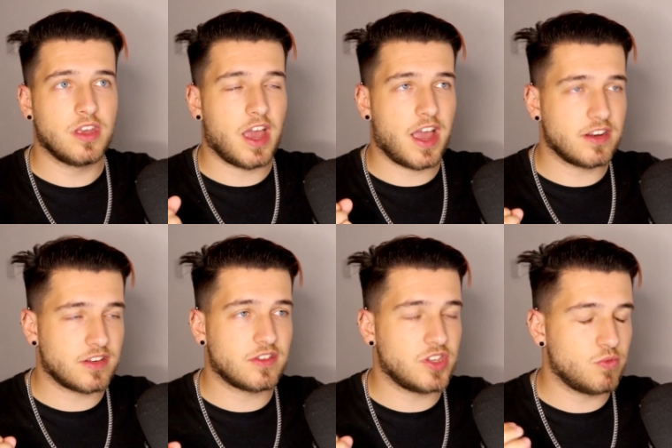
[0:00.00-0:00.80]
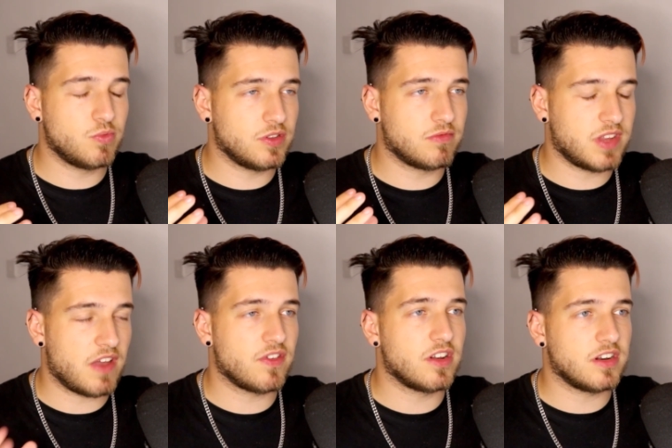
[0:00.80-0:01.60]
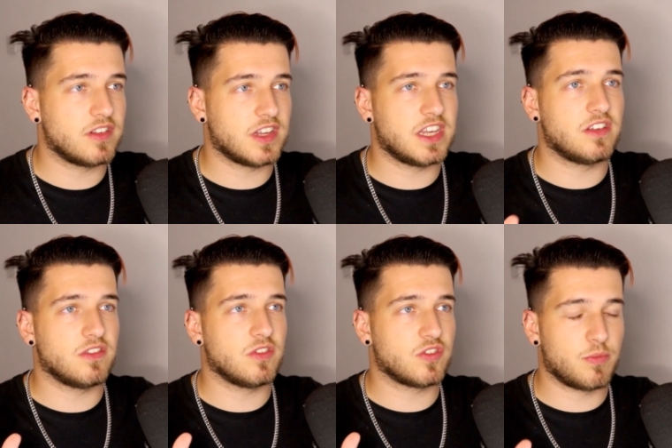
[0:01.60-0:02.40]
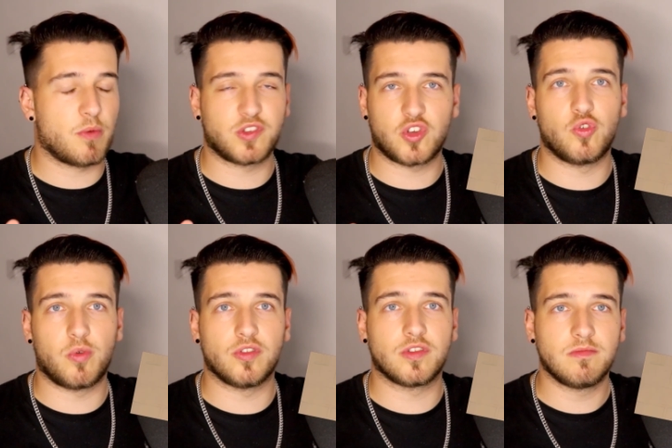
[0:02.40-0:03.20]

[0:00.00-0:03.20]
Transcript: and you will definitely see some obscure ones,